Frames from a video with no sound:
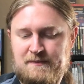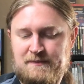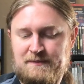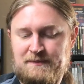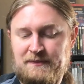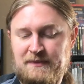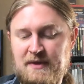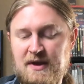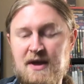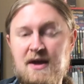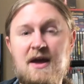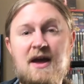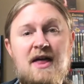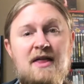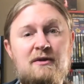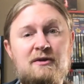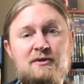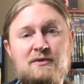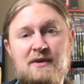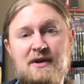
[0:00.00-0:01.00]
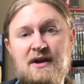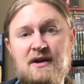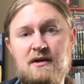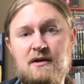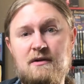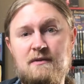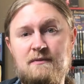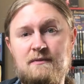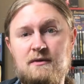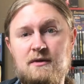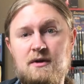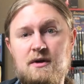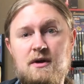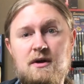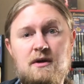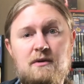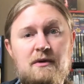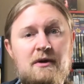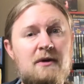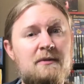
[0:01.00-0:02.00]
And once we're here,
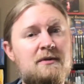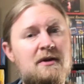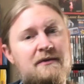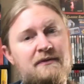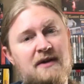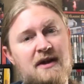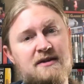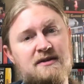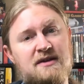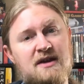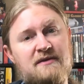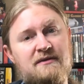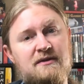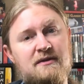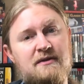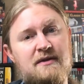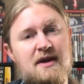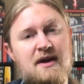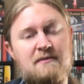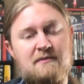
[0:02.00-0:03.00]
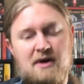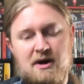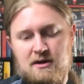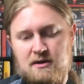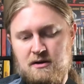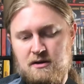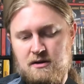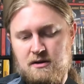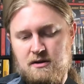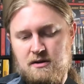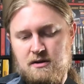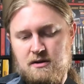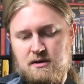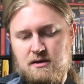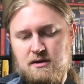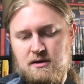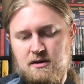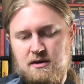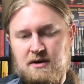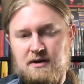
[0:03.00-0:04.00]
we can go up to our flat 7th of the A minor,
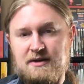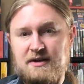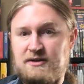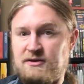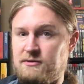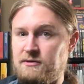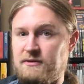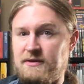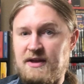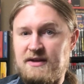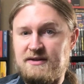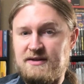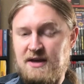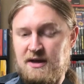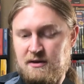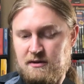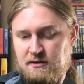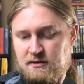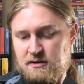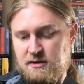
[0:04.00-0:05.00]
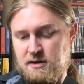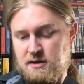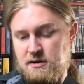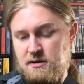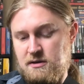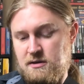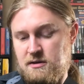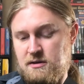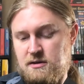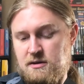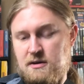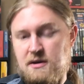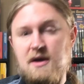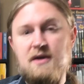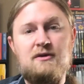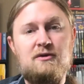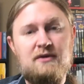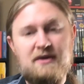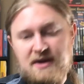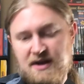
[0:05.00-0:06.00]
because that's still in that scale, and
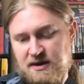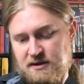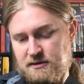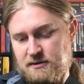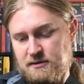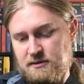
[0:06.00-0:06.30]
do it again.